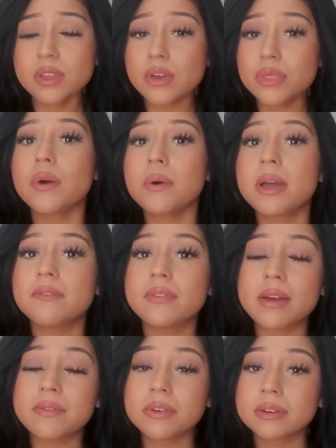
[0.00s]
though I've
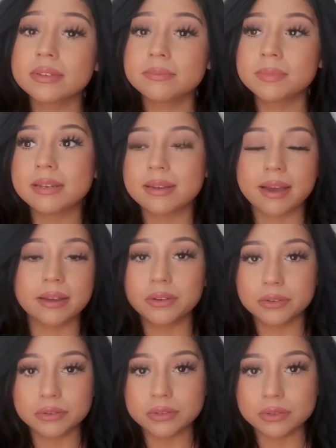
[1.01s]
never been
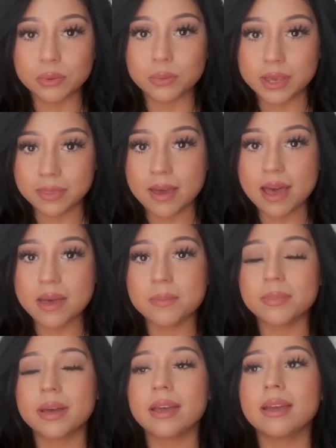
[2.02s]
diagnosed with
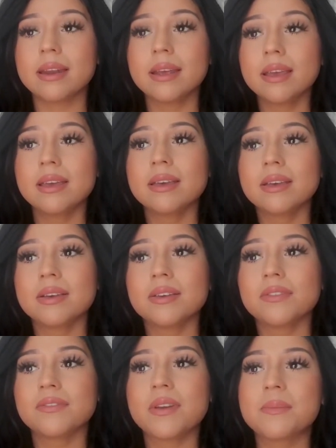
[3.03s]
that. But
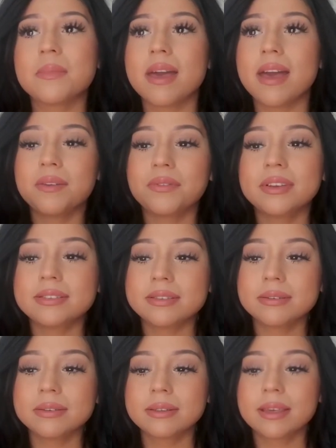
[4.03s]
from every
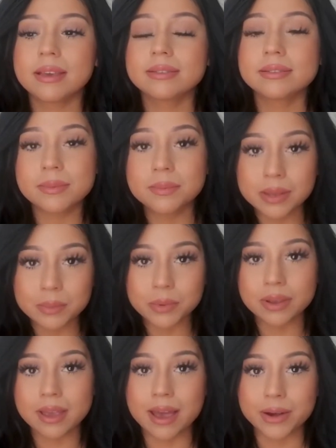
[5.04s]
single symptom
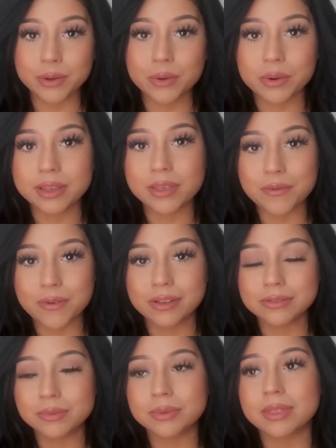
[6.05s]
or category that
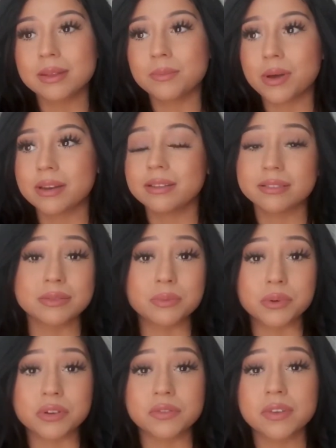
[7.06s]
falls within body
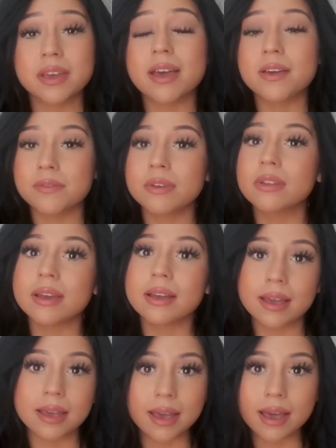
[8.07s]
dysmorphia, I feel I
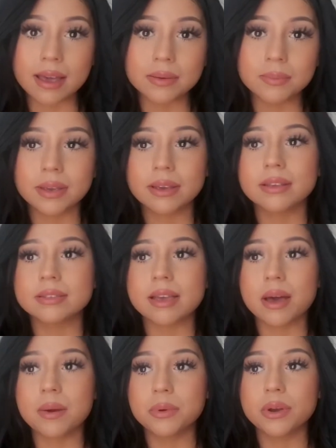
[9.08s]
had, because
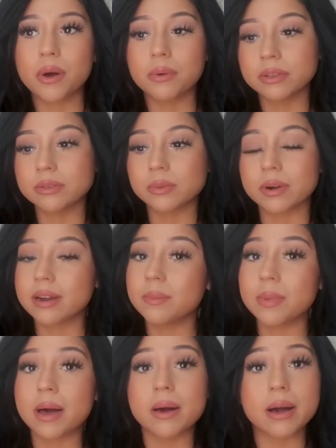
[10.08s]
I would always worry
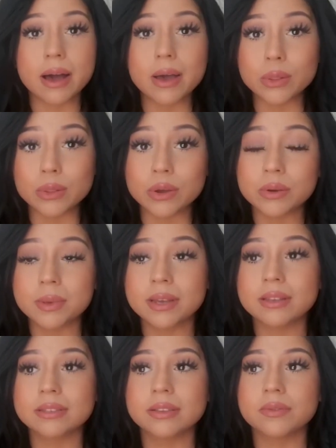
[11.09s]
about how I look
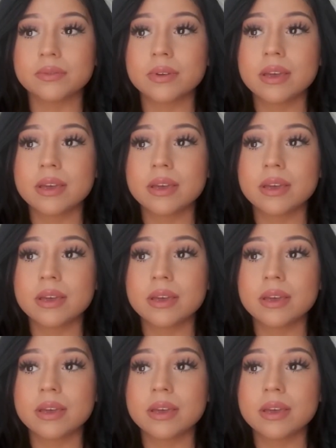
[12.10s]
because of